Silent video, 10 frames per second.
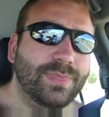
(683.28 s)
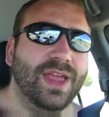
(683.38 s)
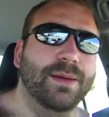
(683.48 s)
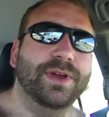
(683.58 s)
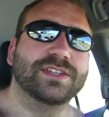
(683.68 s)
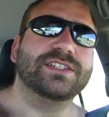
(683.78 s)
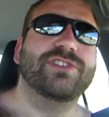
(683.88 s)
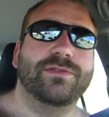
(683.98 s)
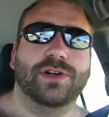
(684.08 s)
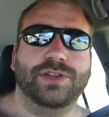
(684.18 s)
And because I'd
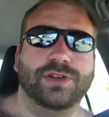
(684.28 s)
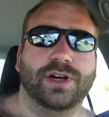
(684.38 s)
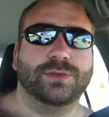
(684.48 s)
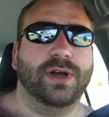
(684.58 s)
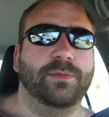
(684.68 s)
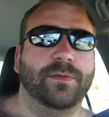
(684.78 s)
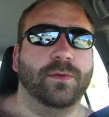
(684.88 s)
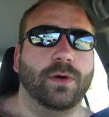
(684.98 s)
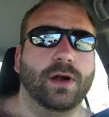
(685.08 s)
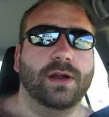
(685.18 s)
driven on Utah 12
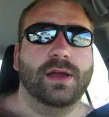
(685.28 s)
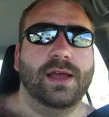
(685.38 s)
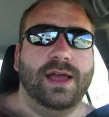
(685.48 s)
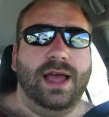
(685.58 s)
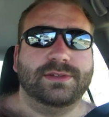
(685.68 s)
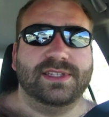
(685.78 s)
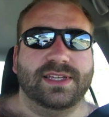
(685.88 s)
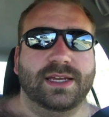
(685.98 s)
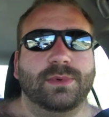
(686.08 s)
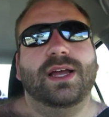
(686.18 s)
before, I was
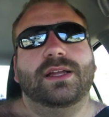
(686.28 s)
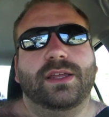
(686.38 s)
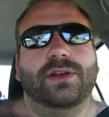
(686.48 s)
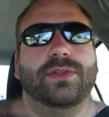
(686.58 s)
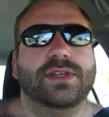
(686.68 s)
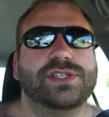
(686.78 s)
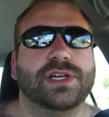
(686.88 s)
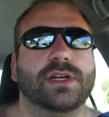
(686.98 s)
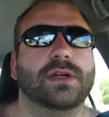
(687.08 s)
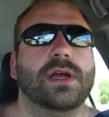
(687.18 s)
thinking, well, you know, this
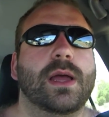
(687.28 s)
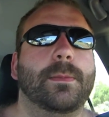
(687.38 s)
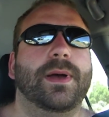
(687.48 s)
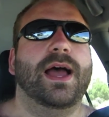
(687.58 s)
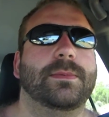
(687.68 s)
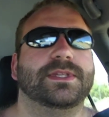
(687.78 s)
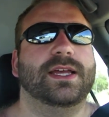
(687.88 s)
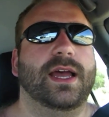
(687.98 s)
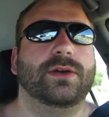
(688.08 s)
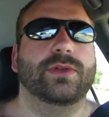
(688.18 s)
year perhaps
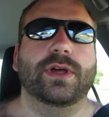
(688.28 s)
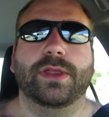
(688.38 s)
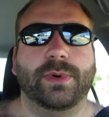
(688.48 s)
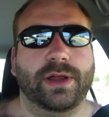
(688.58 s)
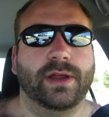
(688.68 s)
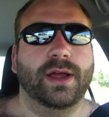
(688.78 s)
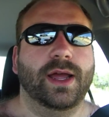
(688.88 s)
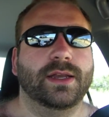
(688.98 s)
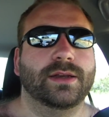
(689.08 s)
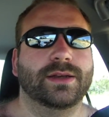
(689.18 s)
I go the other way,
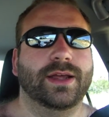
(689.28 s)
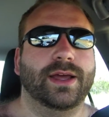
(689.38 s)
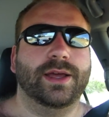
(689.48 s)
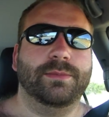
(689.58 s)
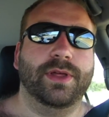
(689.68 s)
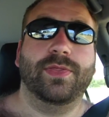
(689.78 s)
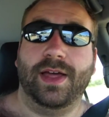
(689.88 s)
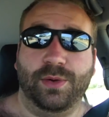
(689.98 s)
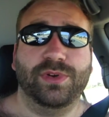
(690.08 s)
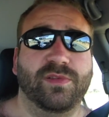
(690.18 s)
and
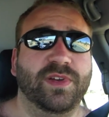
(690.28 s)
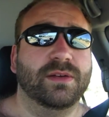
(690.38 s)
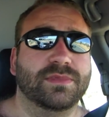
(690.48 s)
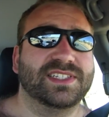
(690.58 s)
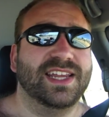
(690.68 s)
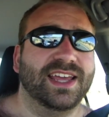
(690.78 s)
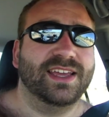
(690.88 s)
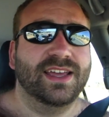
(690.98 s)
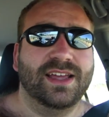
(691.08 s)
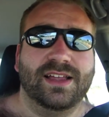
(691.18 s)
that would have been a mistake.
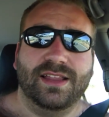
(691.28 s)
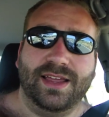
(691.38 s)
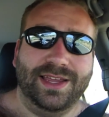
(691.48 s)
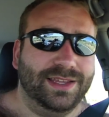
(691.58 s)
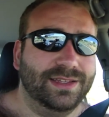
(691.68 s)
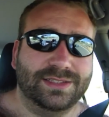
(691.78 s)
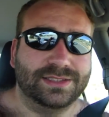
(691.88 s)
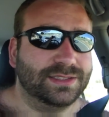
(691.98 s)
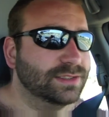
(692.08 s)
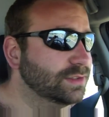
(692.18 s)
Like, this
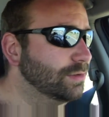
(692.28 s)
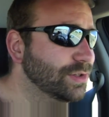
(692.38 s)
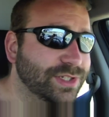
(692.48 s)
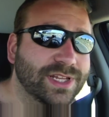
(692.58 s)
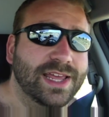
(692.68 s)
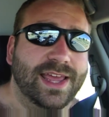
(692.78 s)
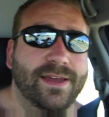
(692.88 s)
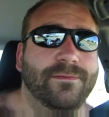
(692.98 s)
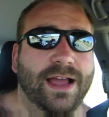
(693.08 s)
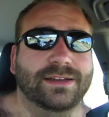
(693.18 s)
is gorgeous.
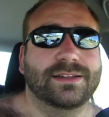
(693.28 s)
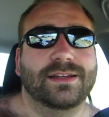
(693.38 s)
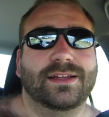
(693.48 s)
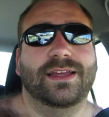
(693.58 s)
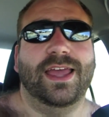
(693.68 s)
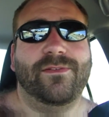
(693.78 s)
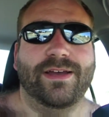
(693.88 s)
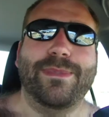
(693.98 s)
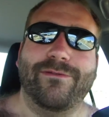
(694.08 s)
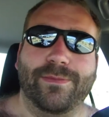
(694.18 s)
In fact, if
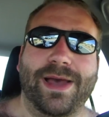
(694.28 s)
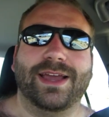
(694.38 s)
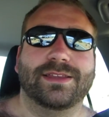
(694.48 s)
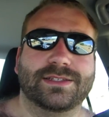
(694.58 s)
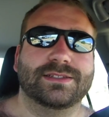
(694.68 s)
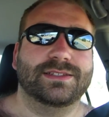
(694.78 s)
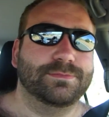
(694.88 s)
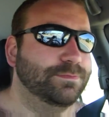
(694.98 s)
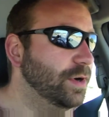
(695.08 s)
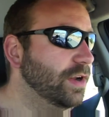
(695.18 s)
I'm ever back in this
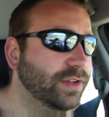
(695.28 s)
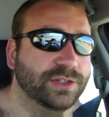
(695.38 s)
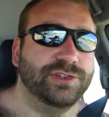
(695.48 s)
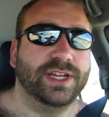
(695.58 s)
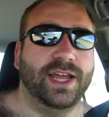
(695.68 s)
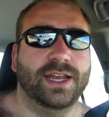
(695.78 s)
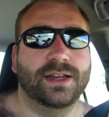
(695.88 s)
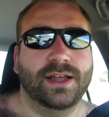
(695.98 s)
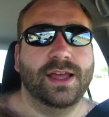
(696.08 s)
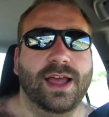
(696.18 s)
part of the country again,
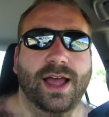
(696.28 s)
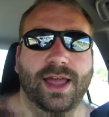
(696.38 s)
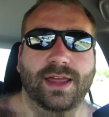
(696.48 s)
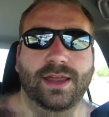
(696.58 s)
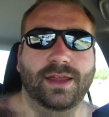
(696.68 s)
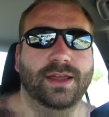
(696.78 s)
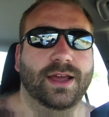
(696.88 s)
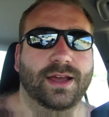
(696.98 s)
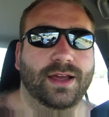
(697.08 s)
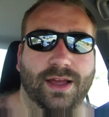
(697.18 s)

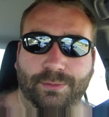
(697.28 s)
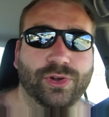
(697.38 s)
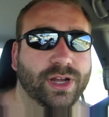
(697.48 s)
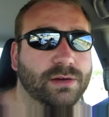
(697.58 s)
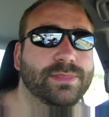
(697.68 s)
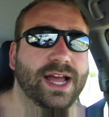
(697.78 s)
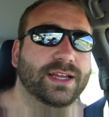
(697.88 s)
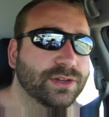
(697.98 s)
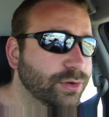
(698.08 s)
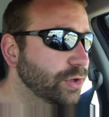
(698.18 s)
I'm going to come back
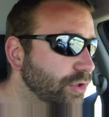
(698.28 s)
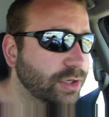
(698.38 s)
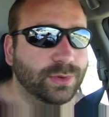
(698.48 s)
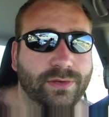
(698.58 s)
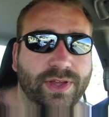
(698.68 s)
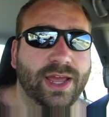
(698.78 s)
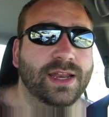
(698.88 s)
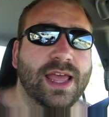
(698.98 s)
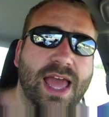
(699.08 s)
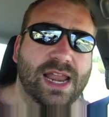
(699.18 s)
and do Utah 12 again.
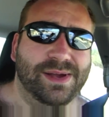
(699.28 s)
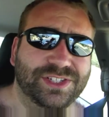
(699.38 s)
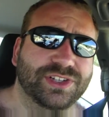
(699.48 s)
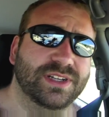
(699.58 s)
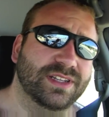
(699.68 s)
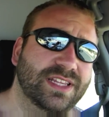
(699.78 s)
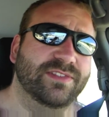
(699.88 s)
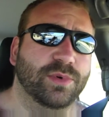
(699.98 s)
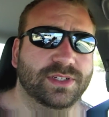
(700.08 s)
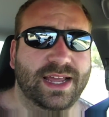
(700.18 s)
And I'm actually going to
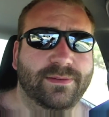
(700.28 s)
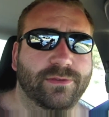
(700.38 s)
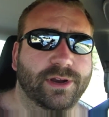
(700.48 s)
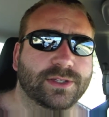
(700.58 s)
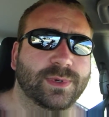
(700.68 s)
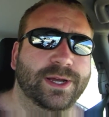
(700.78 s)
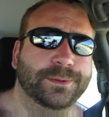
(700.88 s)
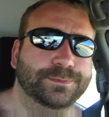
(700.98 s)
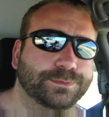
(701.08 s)
leave more time for it as well.